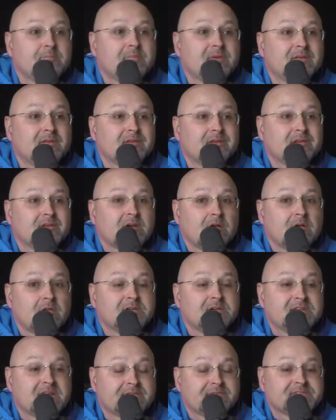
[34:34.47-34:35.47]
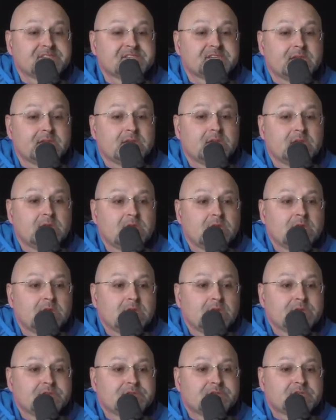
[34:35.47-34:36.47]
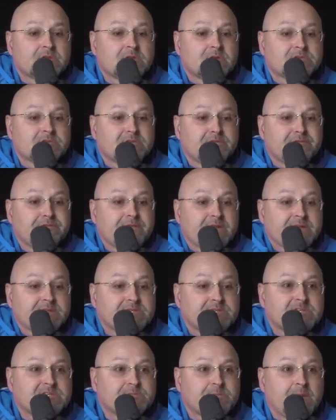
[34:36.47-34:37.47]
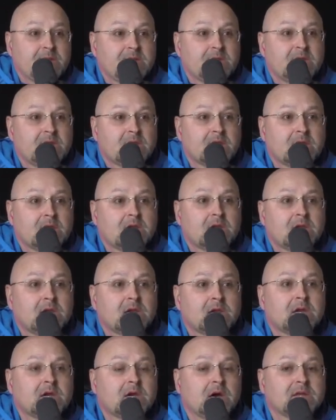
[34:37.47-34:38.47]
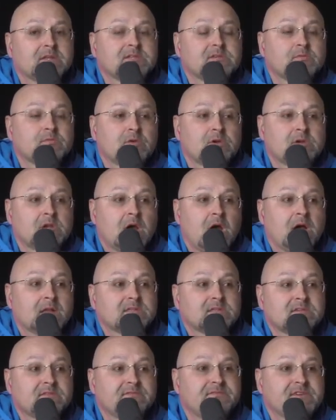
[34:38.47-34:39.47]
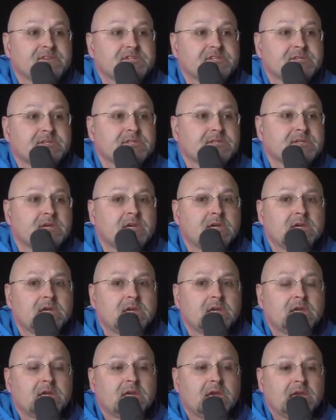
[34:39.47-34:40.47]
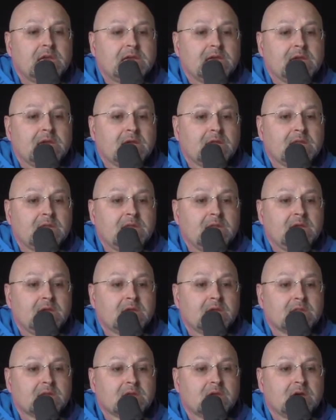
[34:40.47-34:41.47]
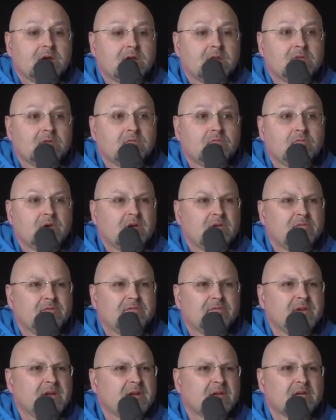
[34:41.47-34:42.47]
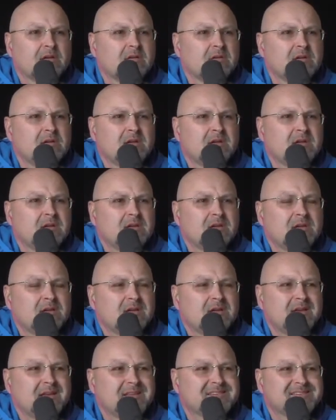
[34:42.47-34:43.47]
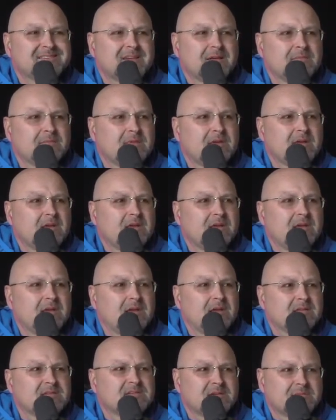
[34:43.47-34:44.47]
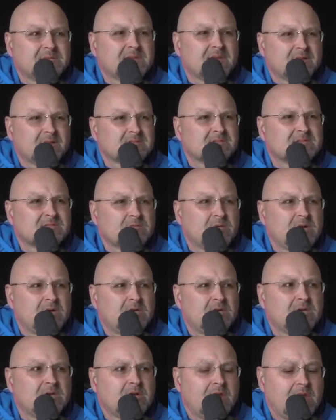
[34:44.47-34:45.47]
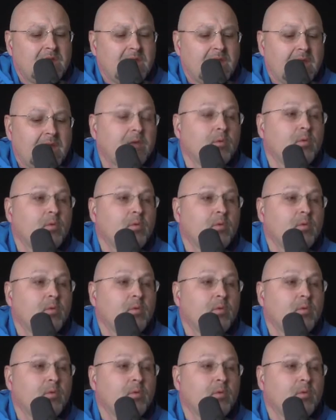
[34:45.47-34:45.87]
billion deficit. So defense spending cuts were not sufficient. And he had to cut welfare and some and something else and military. Well. He had to cut and,